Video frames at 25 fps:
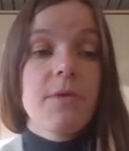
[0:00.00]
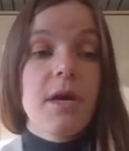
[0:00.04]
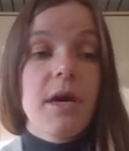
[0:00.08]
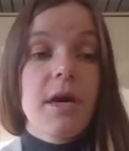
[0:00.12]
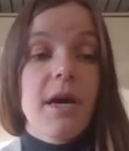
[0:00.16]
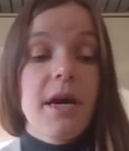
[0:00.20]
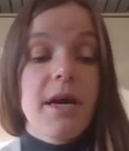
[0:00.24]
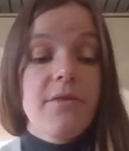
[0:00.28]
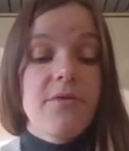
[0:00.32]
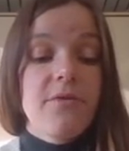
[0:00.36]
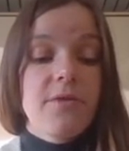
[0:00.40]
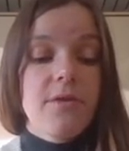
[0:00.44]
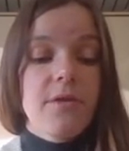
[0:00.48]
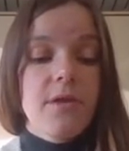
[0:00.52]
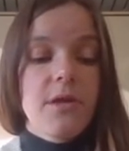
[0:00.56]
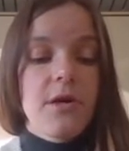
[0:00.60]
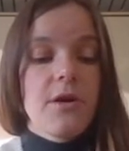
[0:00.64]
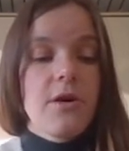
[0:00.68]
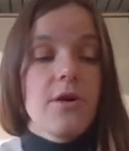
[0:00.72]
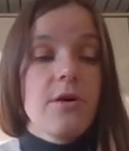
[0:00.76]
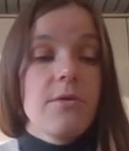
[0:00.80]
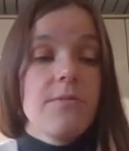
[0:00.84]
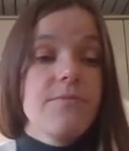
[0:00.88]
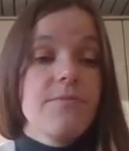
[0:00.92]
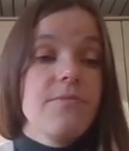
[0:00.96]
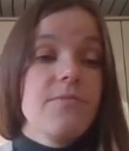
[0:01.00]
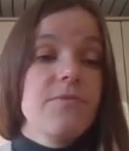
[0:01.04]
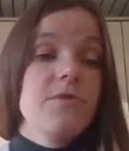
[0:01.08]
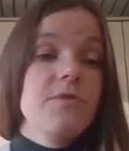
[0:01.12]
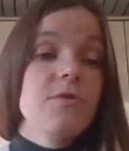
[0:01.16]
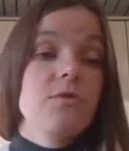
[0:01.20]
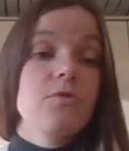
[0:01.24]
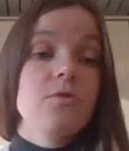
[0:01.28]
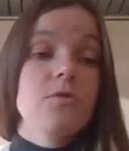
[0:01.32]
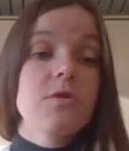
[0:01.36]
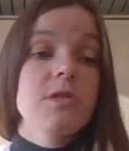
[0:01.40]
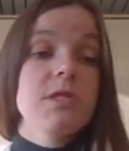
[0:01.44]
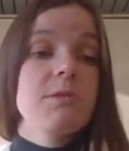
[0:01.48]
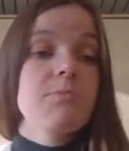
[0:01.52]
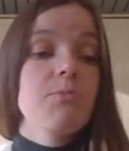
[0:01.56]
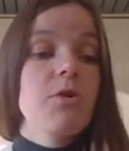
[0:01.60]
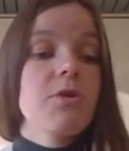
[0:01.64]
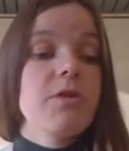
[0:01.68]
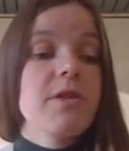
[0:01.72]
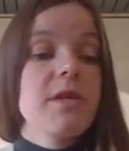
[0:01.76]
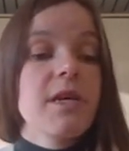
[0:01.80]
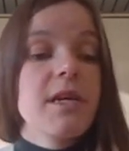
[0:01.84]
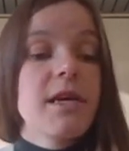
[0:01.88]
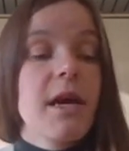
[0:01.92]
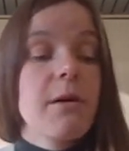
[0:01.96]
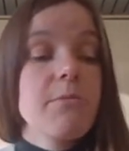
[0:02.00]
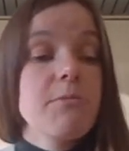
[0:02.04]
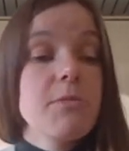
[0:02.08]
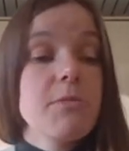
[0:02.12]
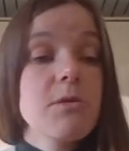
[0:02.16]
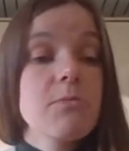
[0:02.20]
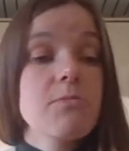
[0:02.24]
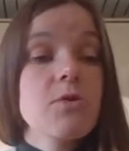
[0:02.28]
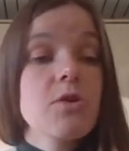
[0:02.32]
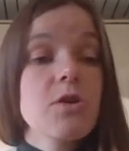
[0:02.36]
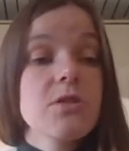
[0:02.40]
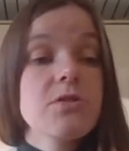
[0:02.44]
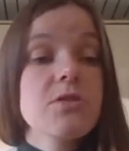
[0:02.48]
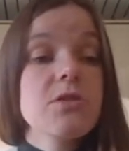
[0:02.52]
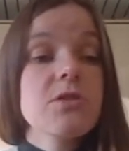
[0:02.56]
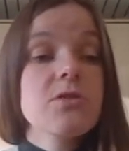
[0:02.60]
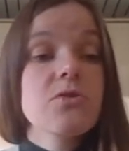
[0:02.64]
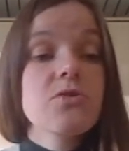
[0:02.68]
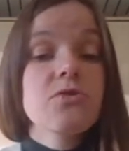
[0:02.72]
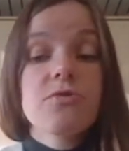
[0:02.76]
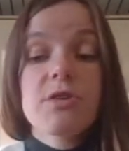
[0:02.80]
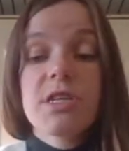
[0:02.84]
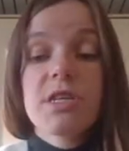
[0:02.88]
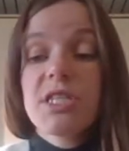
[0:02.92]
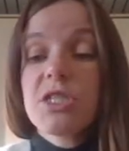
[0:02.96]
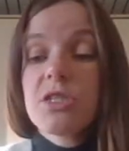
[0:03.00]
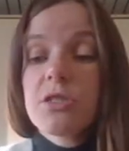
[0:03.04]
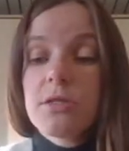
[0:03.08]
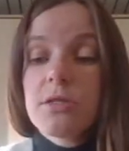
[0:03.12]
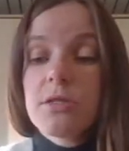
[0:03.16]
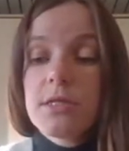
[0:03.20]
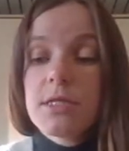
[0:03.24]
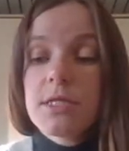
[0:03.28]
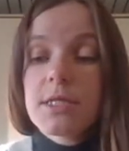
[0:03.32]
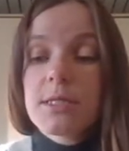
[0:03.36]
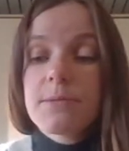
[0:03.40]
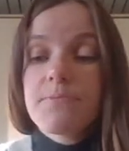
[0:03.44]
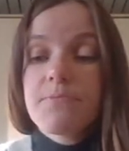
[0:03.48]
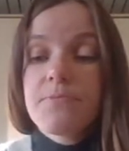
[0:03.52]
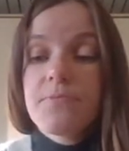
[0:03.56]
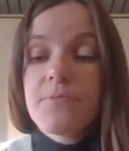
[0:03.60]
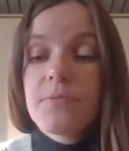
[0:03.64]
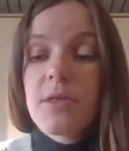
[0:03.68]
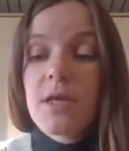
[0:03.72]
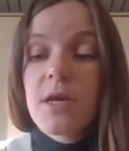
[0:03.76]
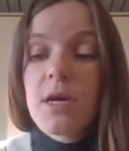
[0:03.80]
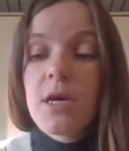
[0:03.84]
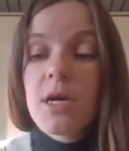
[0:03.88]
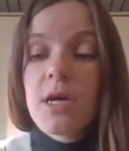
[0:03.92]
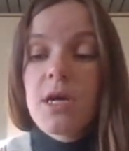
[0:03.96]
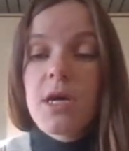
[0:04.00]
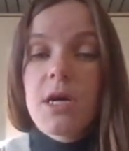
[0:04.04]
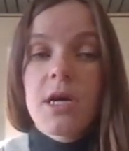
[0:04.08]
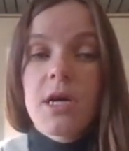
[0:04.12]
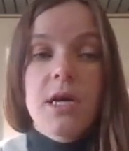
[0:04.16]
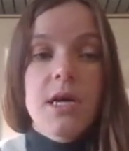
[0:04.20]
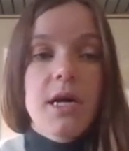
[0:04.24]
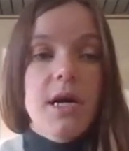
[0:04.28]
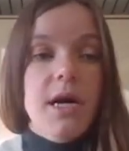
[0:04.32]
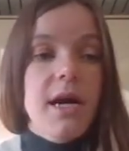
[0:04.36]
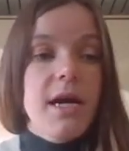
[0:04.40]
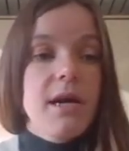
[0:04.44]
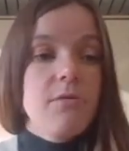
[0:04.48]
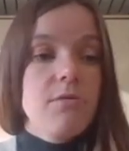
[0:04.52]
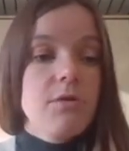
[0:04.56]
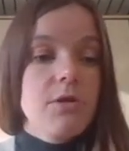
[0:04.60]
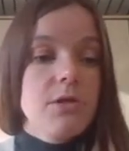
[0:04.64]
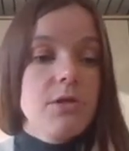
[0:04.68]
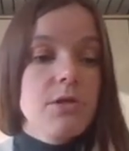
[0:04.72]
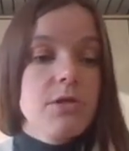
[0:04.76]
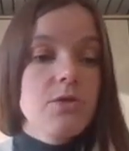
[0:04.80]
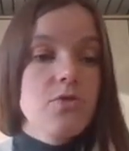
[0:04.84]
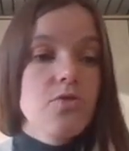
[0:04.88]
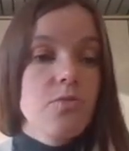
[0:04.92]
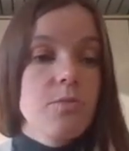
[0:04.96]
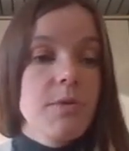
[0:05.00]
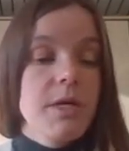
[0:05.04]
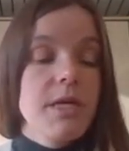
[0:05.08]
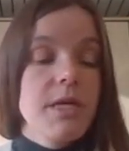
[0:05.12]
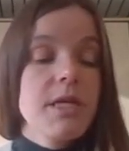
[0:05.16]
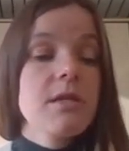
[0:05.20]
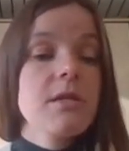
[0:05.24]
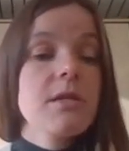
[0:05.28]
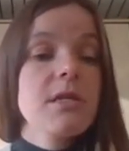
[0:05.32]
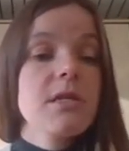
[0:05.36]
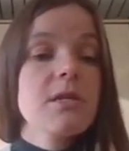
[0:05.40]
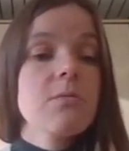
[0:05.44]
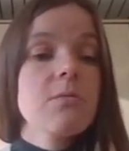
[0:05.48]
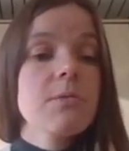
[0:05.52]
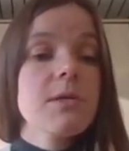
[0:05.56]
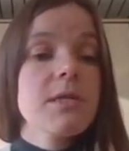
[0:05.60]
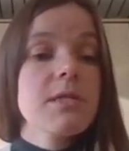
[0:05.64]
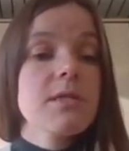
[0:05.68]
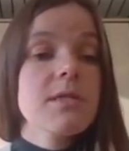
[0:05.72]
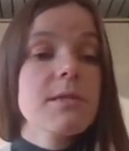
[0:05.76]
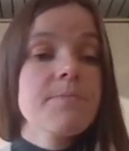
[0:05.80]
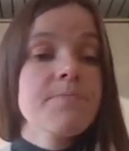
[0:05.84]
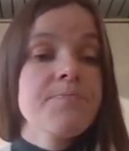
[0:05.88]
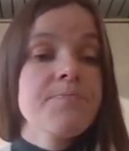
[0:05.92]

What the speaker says: and the corresponding cadmium concentrations. I will zoom in a little bit.